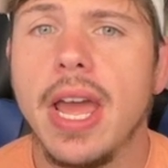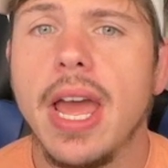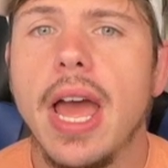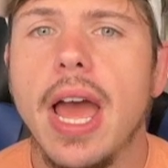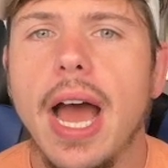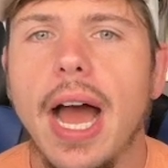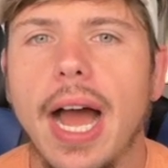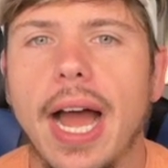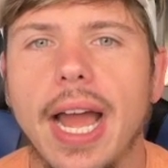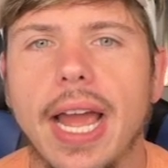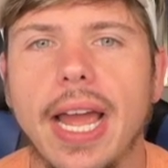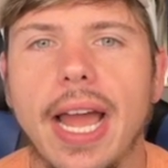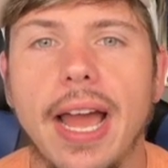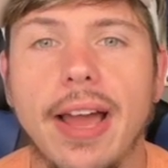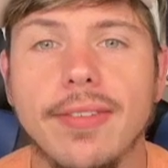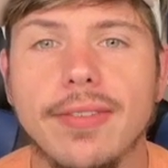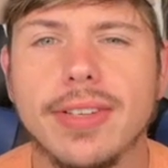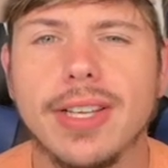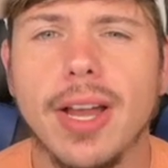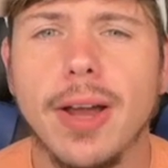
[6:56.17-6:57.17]
I have
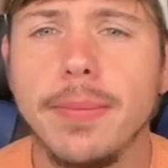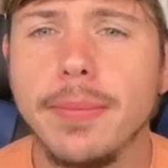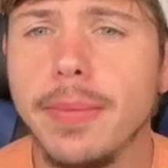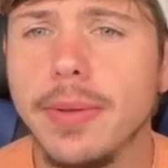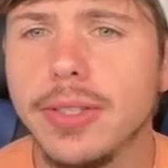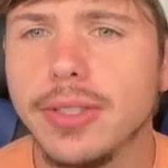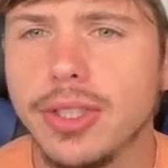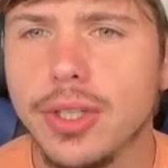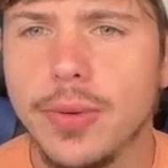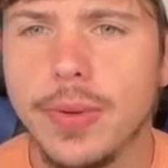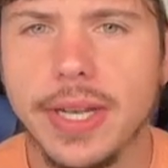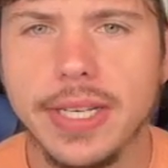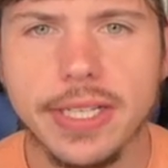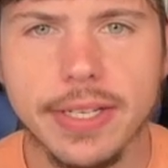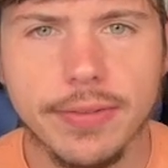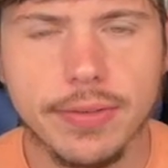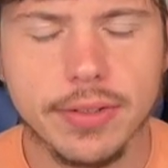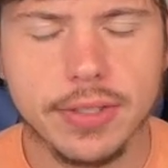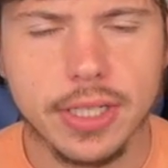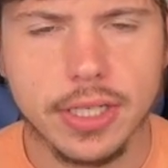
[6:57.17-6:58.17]
come to a
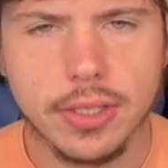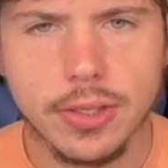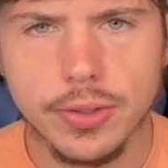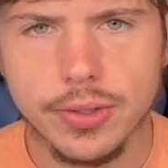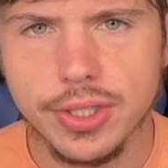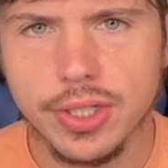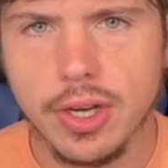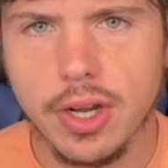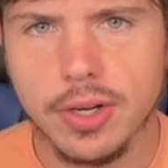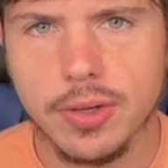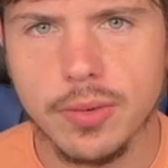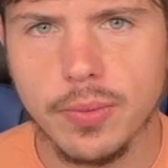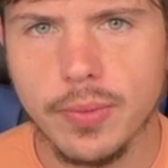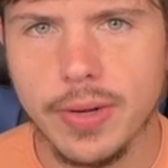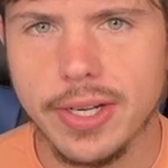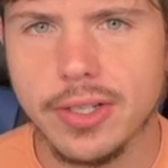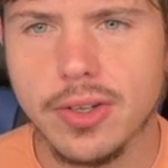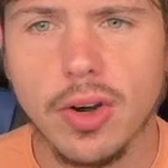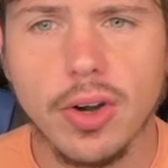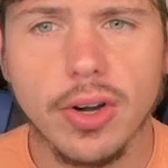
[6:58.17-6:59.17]
different conclusion on red
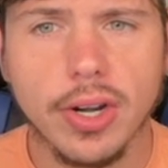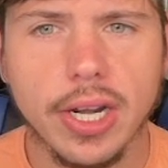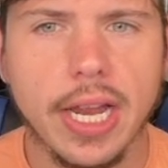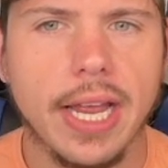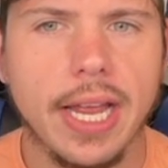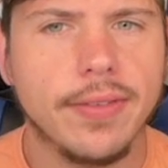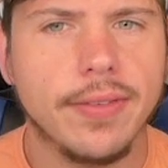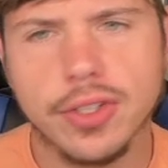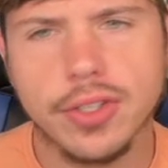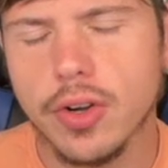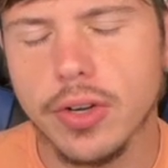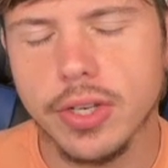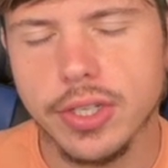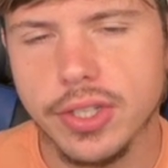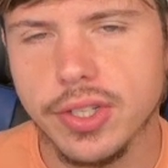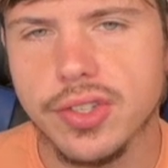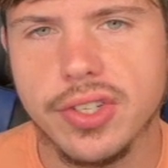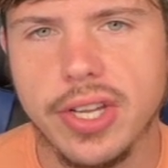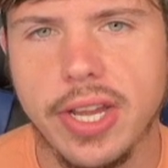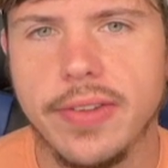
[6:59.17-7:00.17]
card, and I have started just
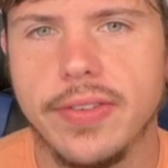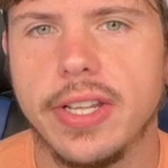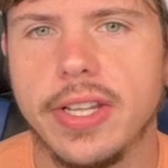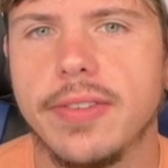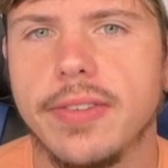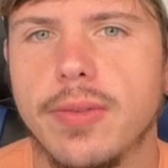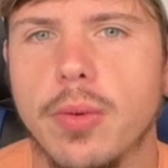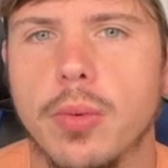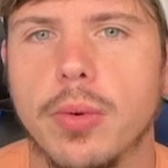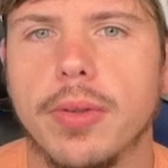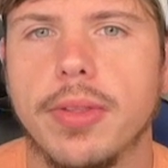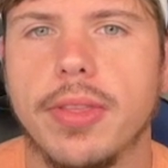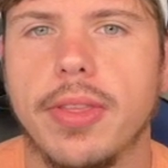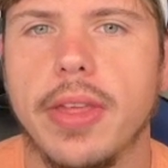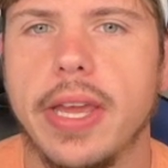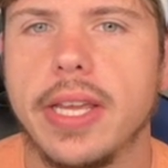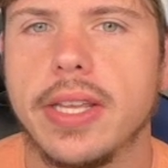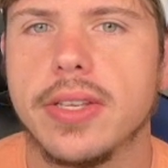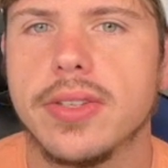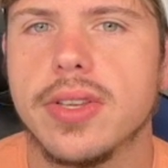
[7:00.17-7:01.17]
saving it for
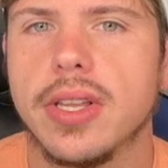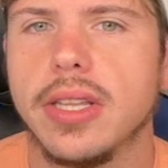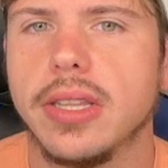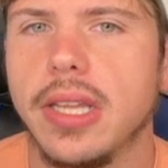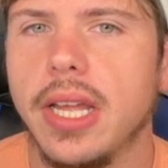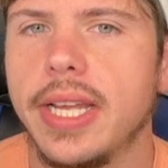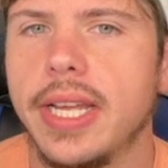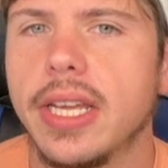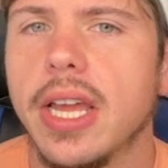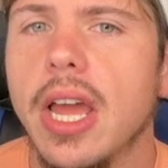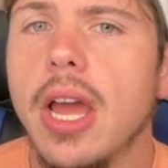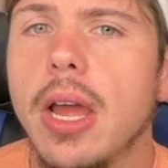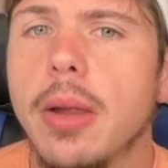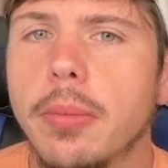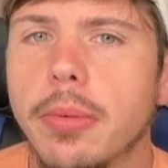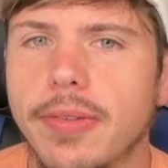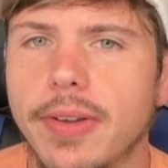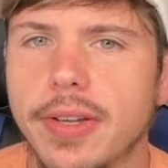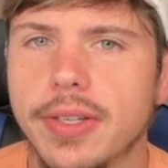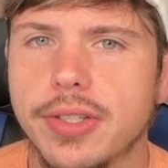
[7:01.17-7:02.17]
things like
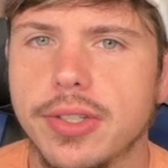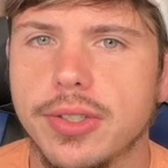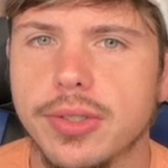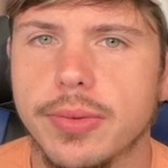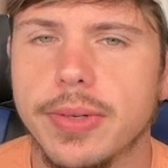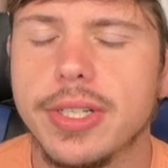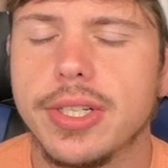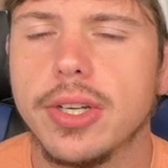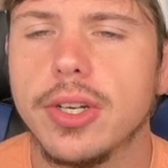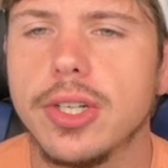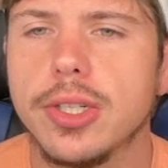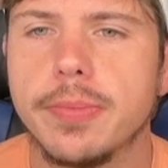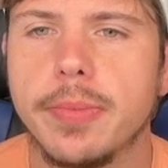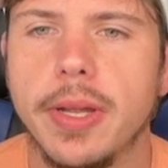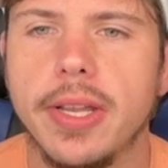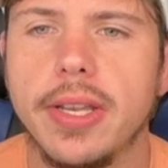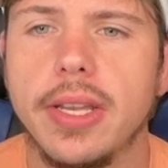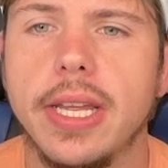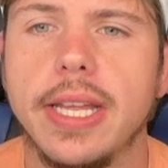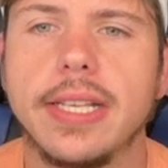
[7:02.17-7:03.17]
Professor's Research, but
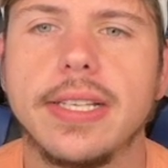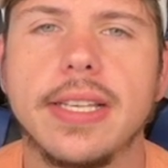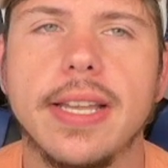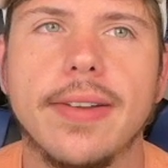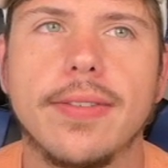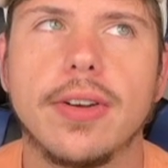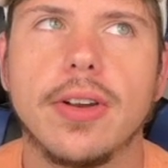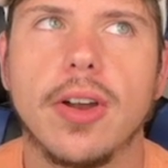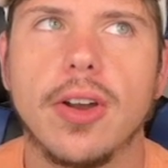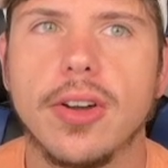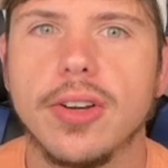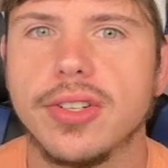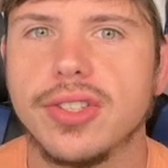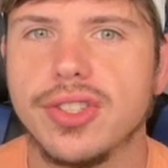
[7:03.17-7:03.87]
it never hurts to